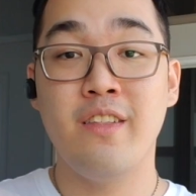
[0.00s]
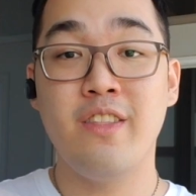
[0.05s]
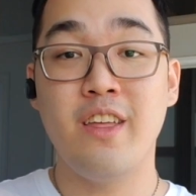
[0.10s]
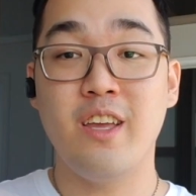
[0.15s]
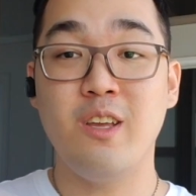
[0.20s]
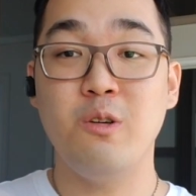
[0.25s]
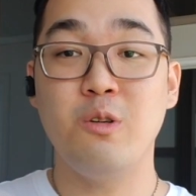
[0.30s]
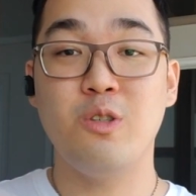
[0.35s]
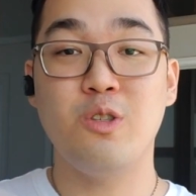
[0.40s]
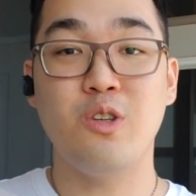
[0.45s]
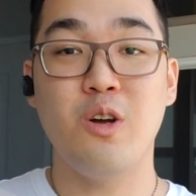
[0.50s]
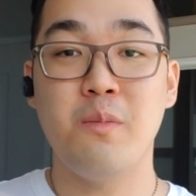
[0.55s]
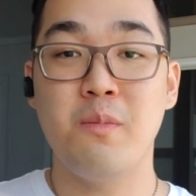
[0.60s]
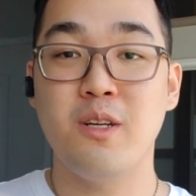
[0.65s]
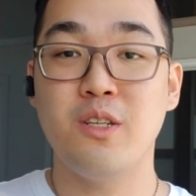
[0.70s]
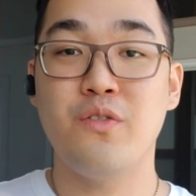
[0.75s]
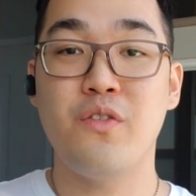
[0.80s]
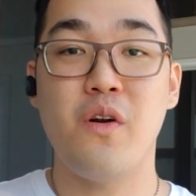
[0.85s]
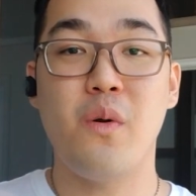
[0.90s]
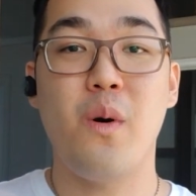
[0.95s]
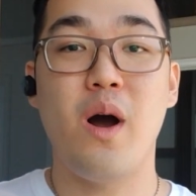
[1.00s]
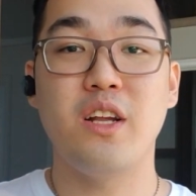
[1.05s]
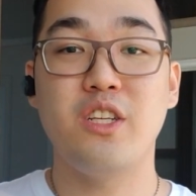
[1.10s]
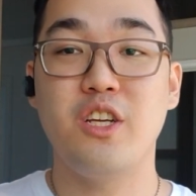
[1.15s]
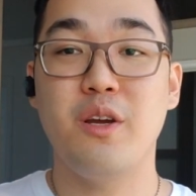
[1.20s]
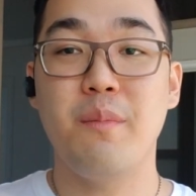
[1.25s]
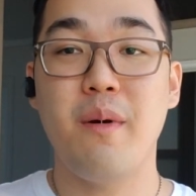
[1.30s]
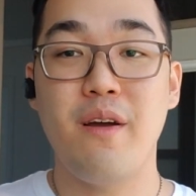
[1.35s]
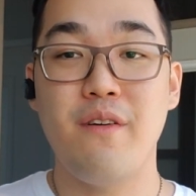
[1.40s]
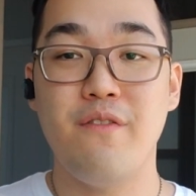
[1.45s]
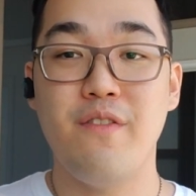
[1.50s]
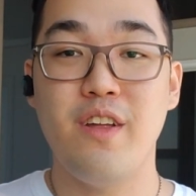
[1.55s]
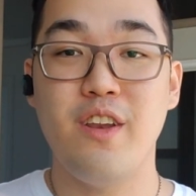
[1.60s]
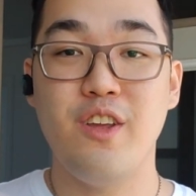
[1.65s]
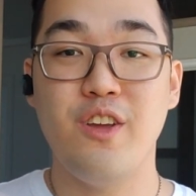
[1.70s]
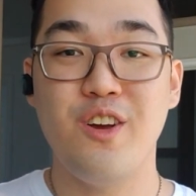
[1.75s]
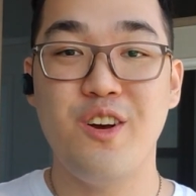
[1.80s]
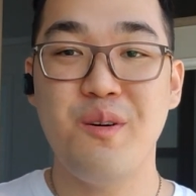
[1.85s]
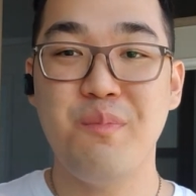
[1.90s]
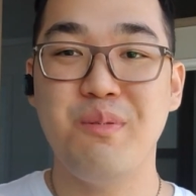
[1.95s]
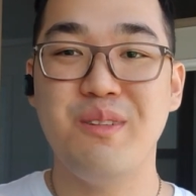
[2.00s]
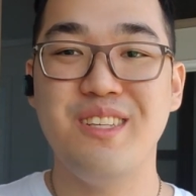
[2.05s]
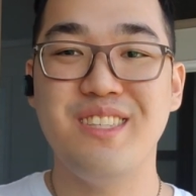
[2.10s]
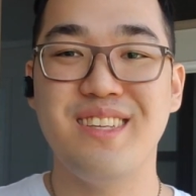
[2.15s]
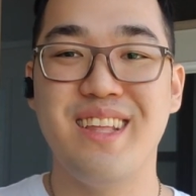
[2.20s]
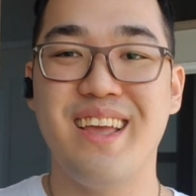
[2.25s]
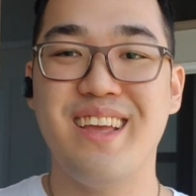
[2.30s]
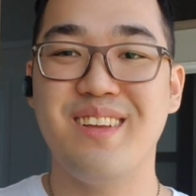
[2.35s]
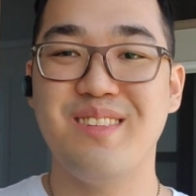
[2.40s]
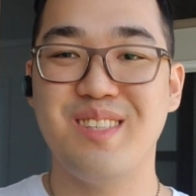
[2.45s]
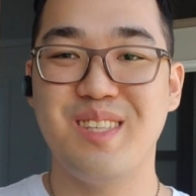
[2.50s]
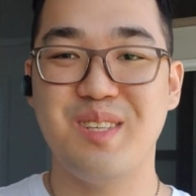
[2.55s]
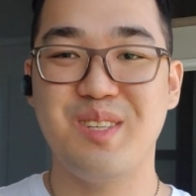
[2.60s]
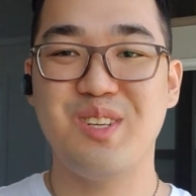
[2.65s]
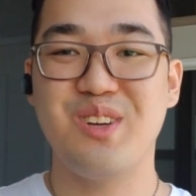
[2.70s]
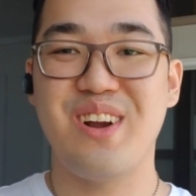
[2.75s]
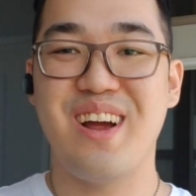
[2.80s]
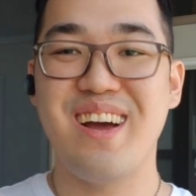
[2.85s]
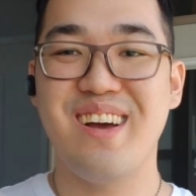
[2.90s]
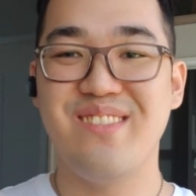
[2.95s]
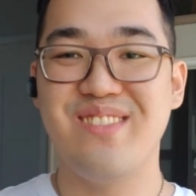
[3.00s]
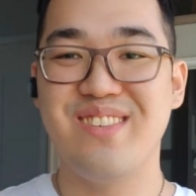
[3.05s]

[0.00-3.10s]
Thank you so much for watching my video. Please like and subscribe.